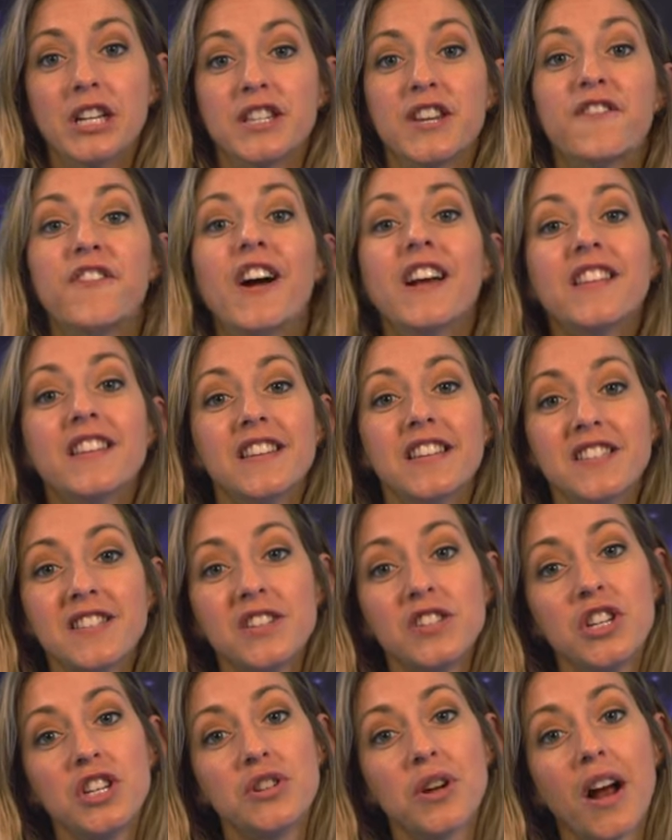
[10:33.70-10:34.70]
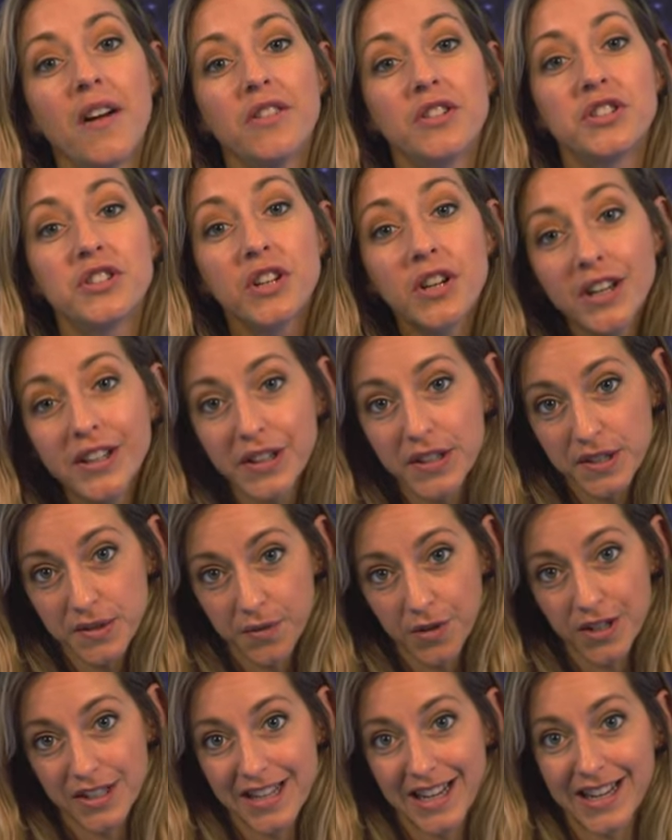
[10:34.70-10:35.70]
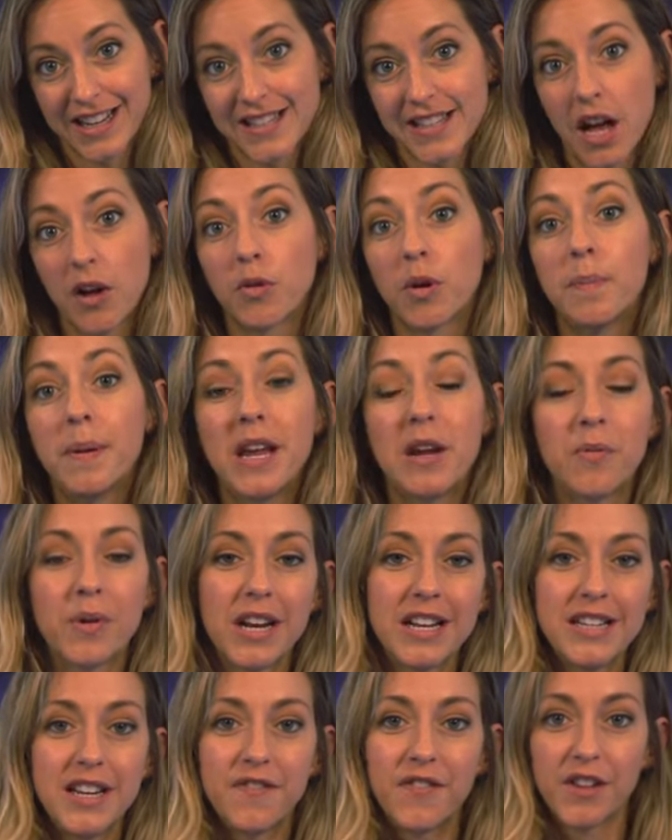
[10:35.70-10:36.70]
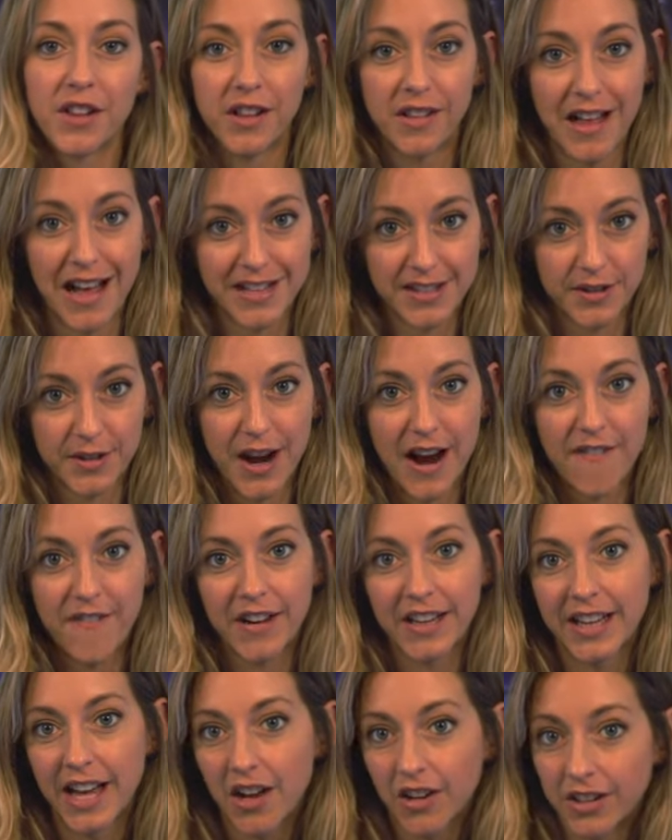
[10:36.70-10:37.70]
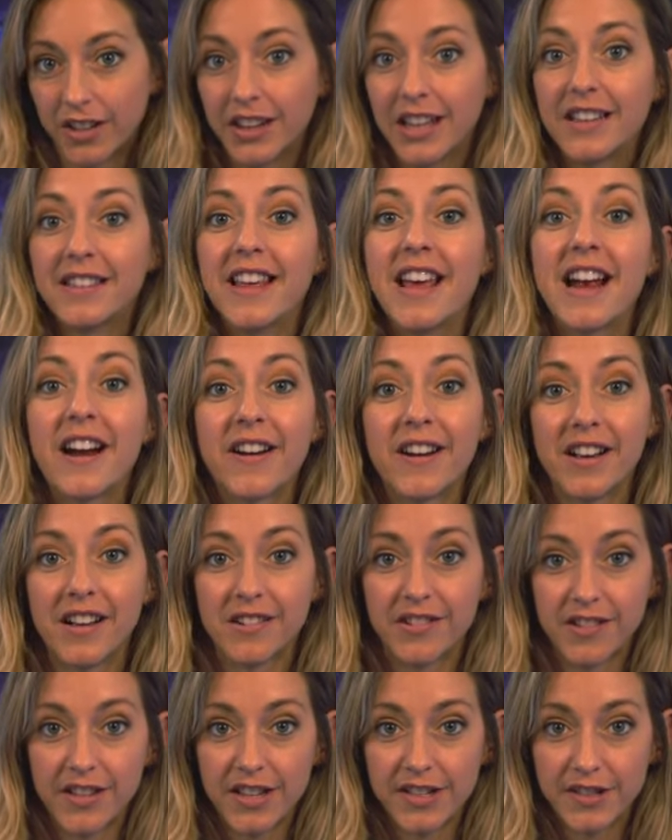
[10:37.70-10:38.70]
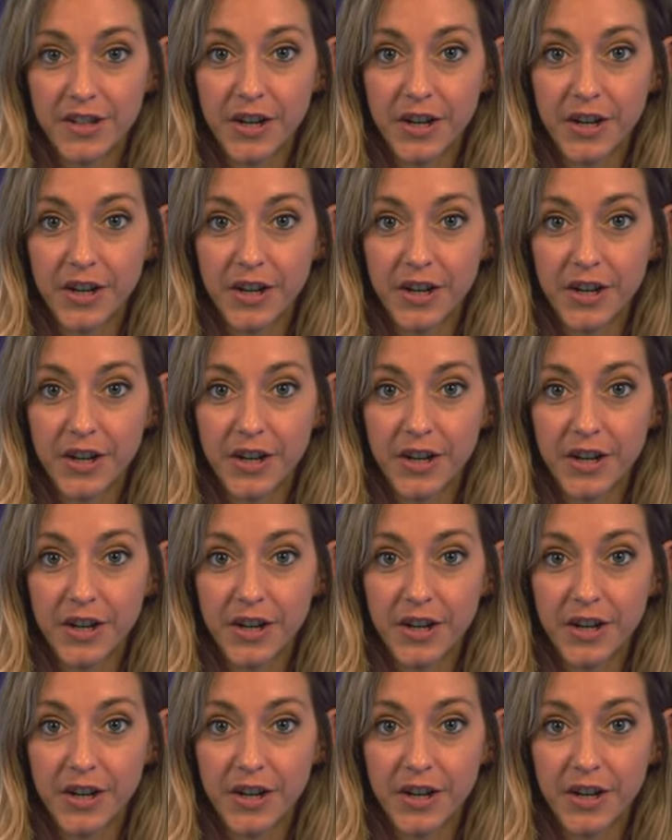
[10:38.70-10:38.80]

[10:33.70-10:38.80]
To find the distance she traveled during those four seconds, I'll repeat what I did for the last graph and calculate the area under this